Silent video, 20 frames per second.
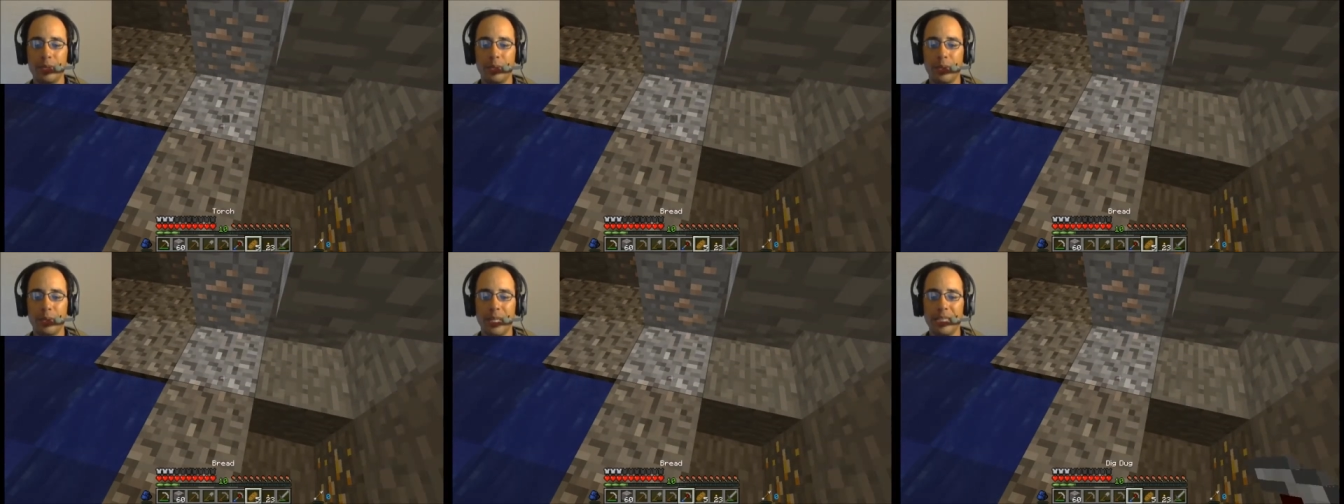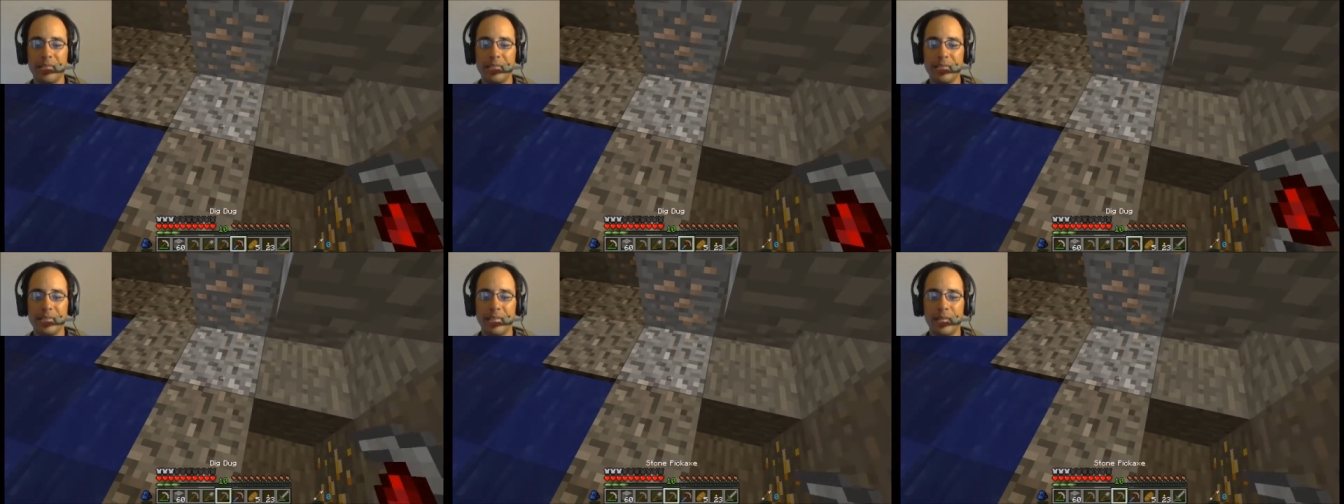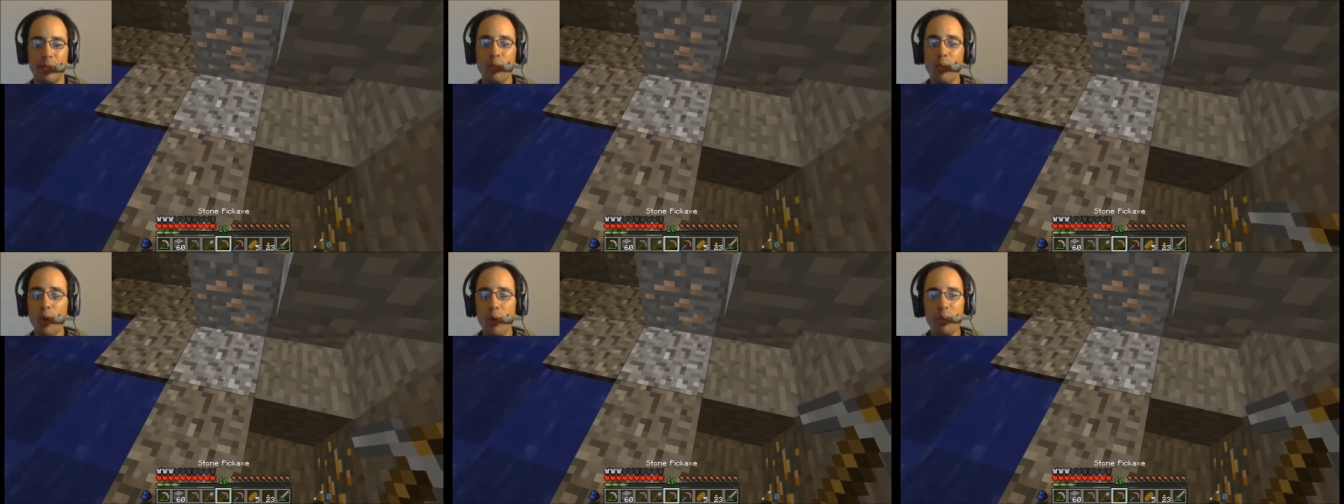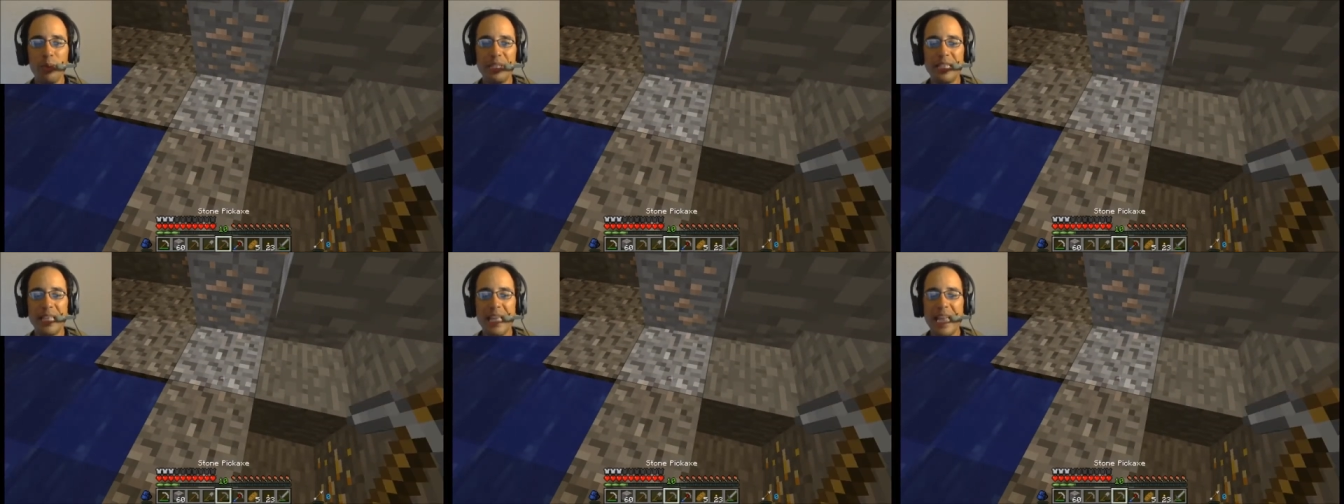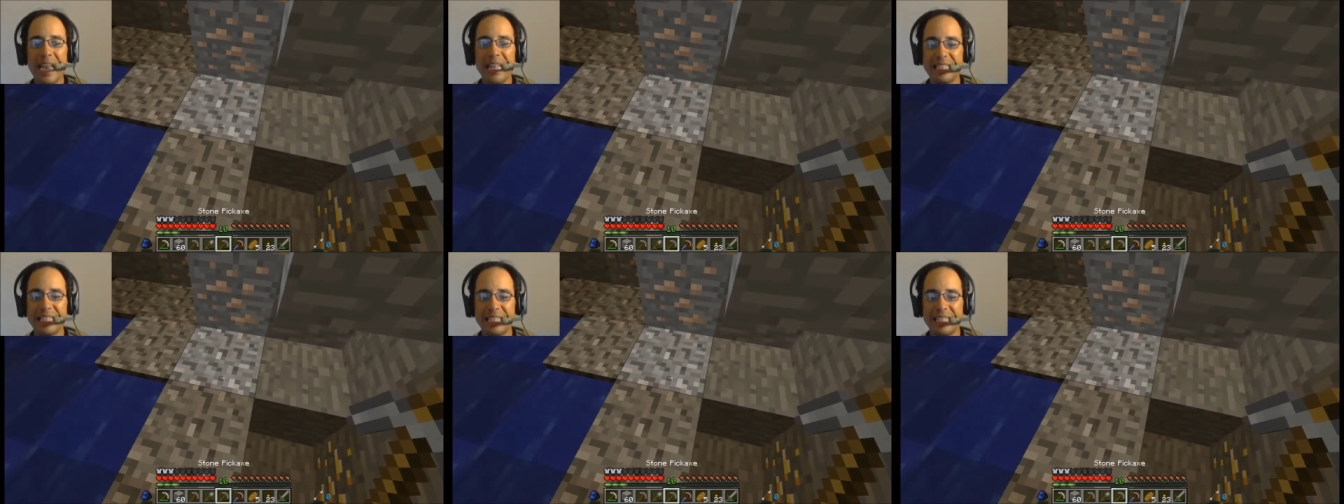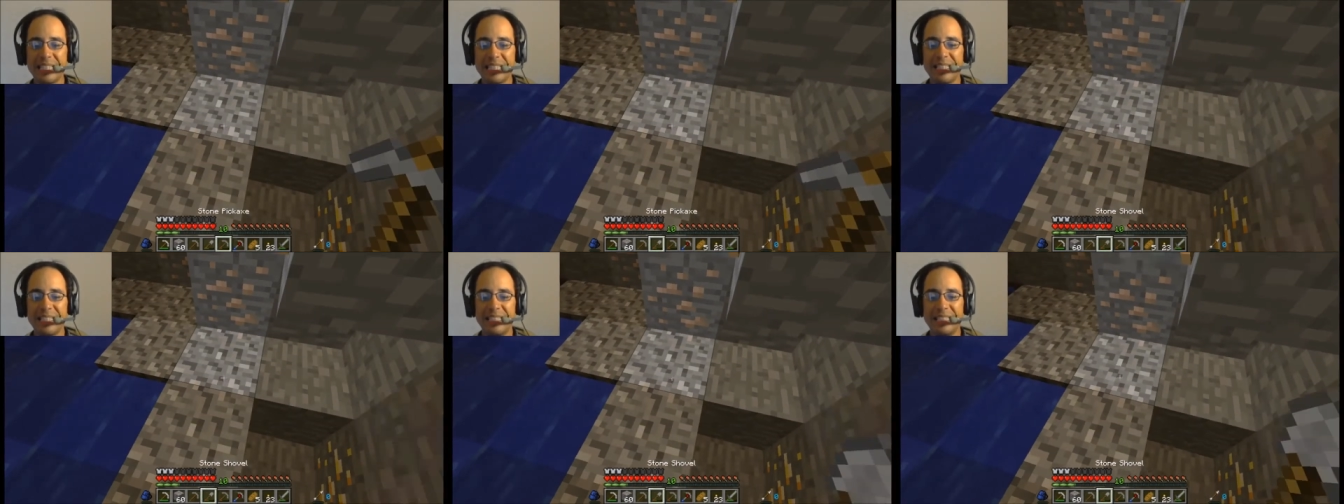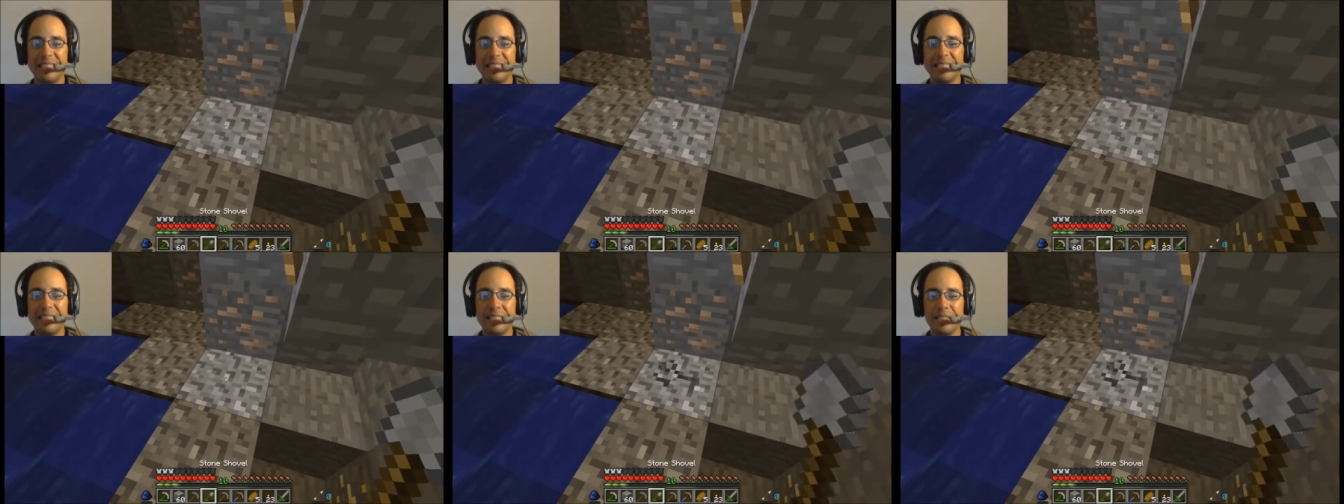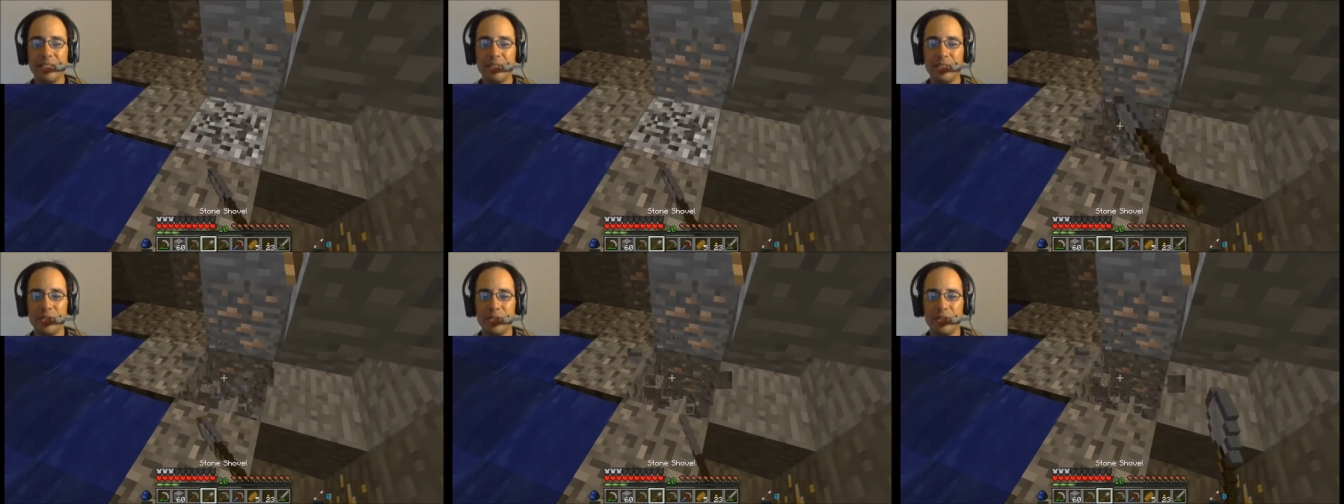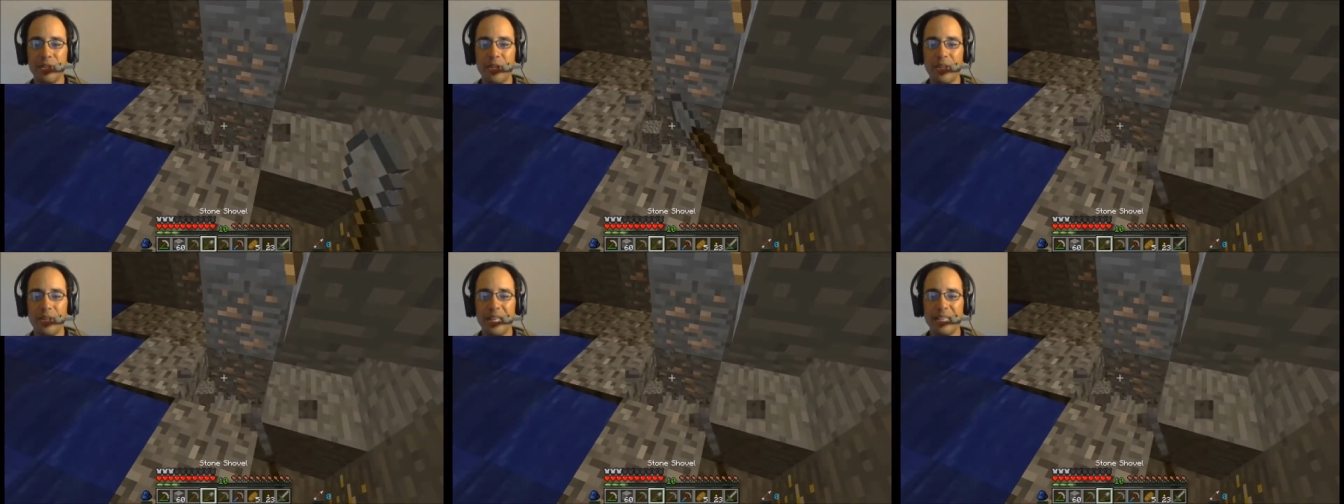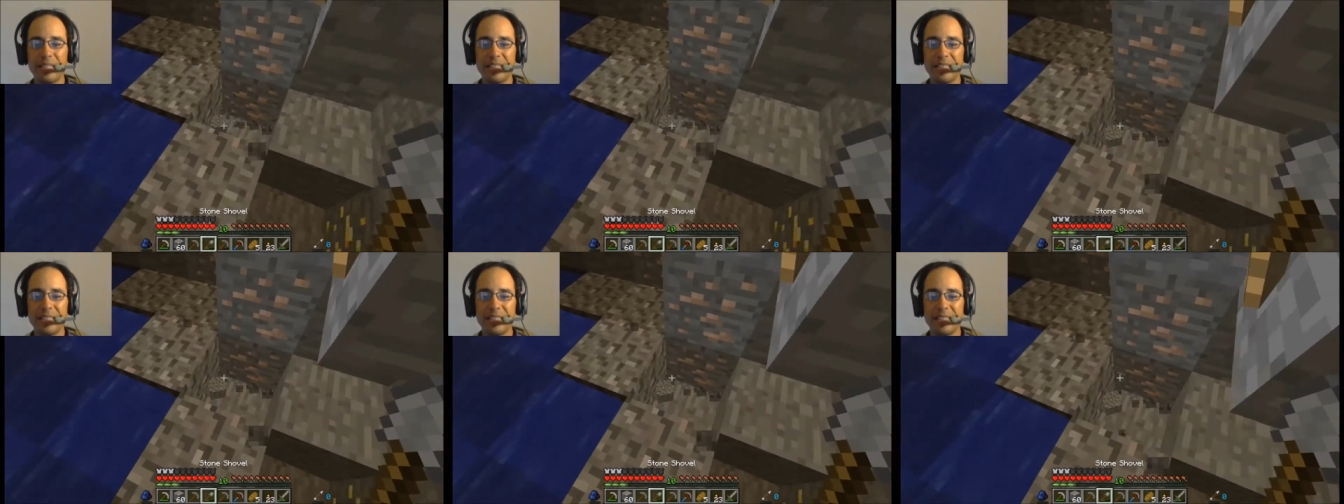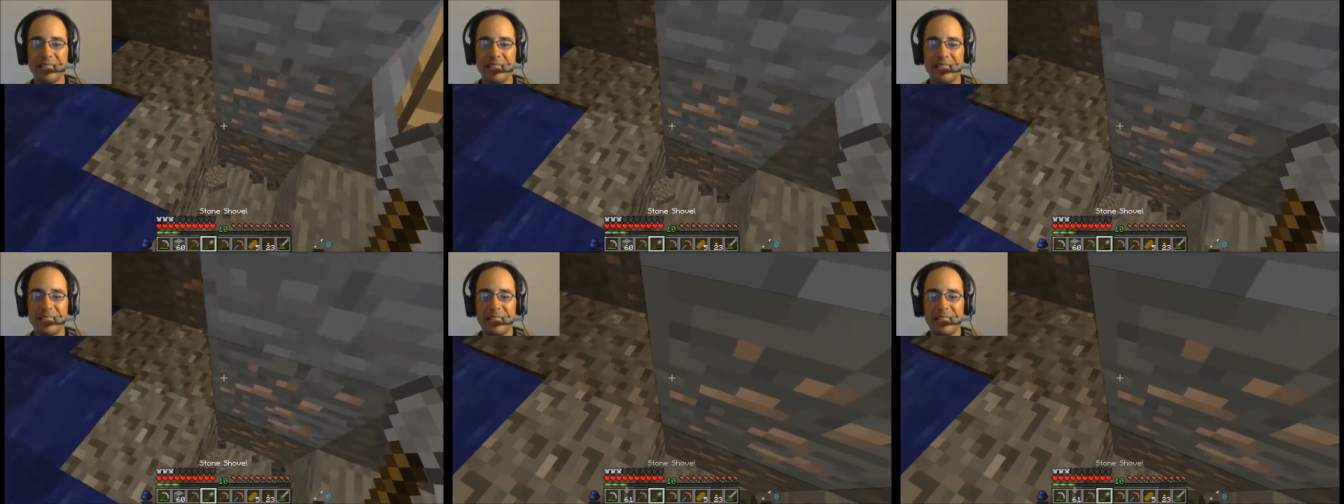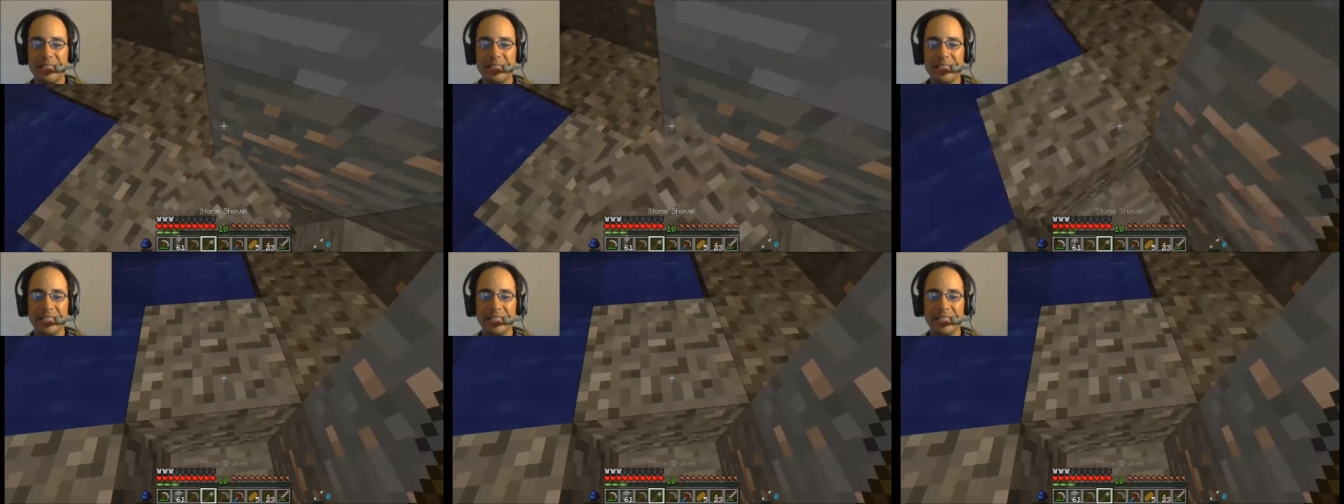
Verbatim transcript: That's what I say. What was that? Seriously, you saw that?